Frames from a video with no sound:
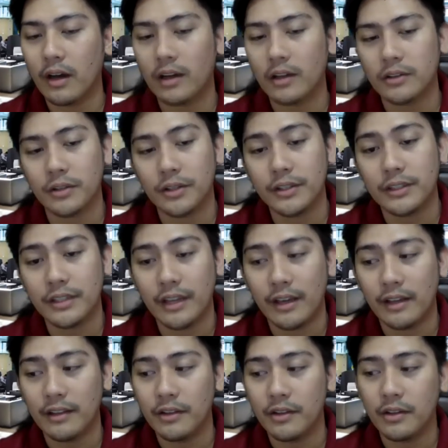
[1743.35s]
search
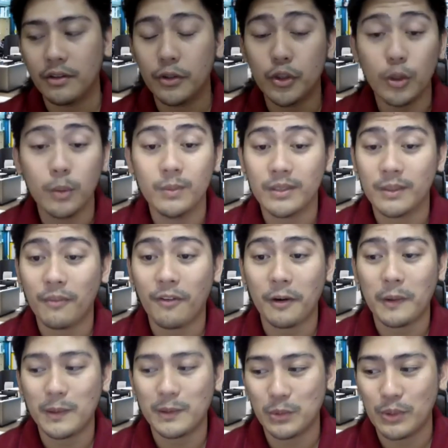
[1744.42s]
in YouTube, some of
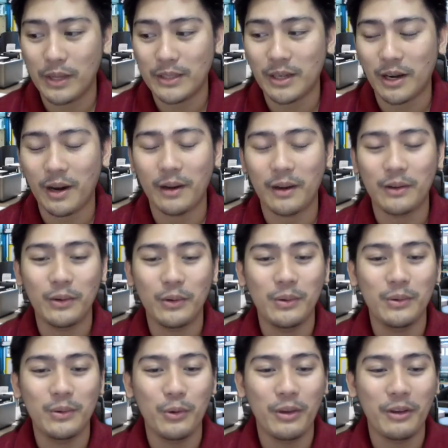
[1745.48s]
our students are
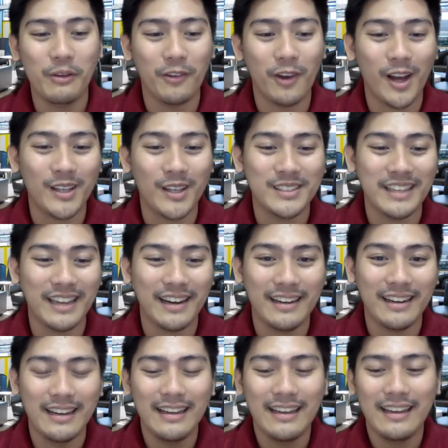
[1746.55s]
doing vlogs there.